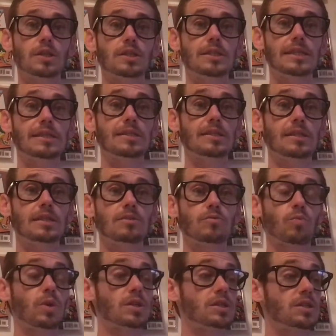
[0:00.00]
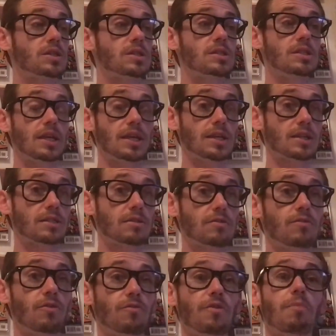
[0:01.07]
DCeased 1 to 6
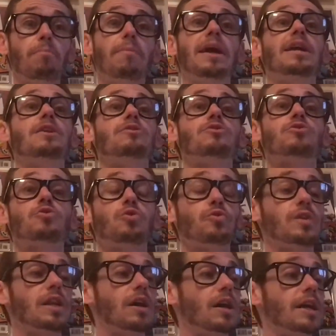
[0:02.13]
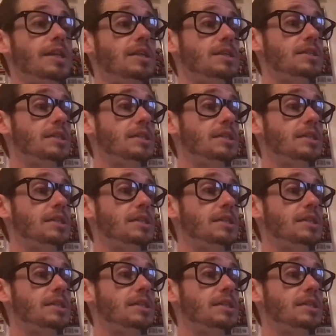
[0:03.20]
of the main storyline.